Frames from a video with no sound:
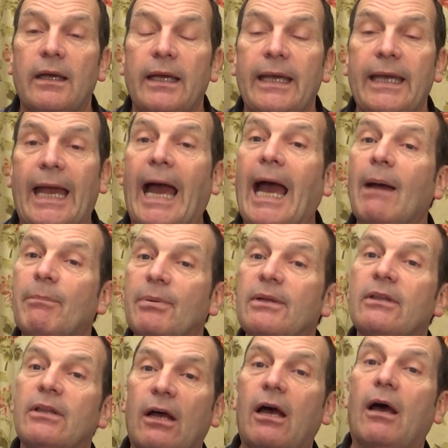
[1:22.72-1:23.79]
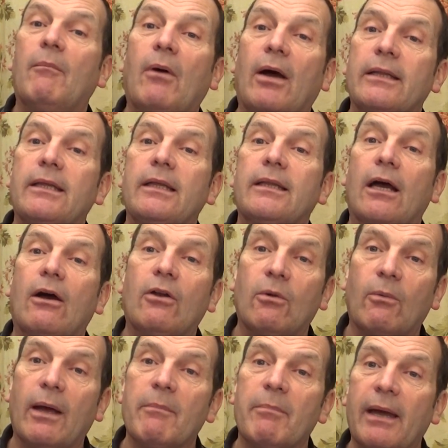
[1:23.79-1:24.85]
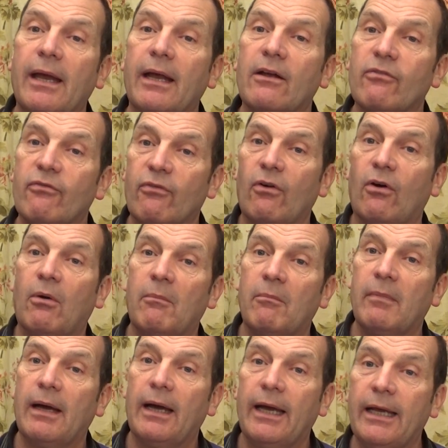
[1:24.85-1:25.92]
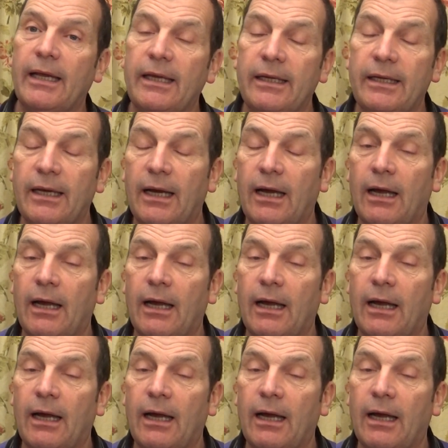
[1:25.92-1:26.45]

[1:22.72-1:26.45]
It happened. I did that on the way back from a